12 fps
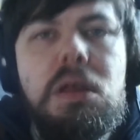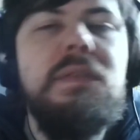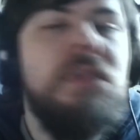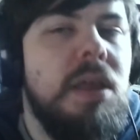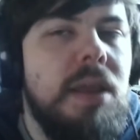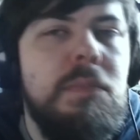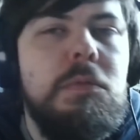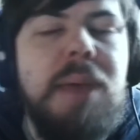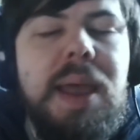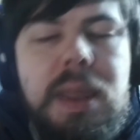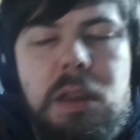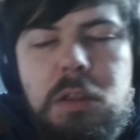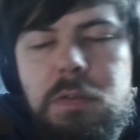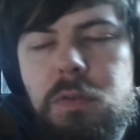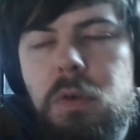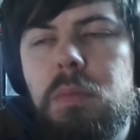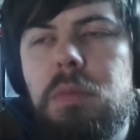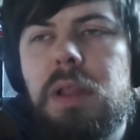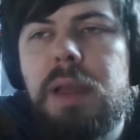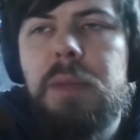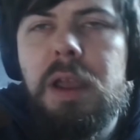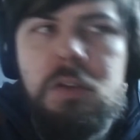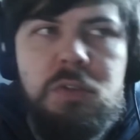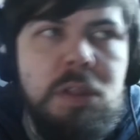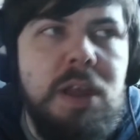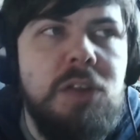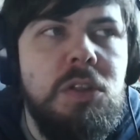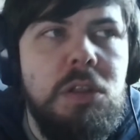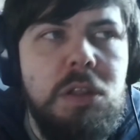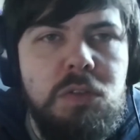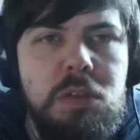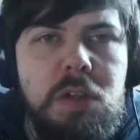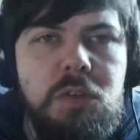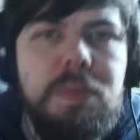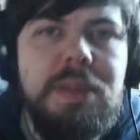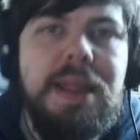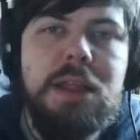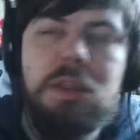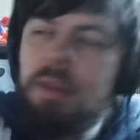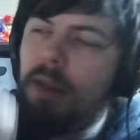Obviously, it comes back in other forms like microtransactions, etc., but that's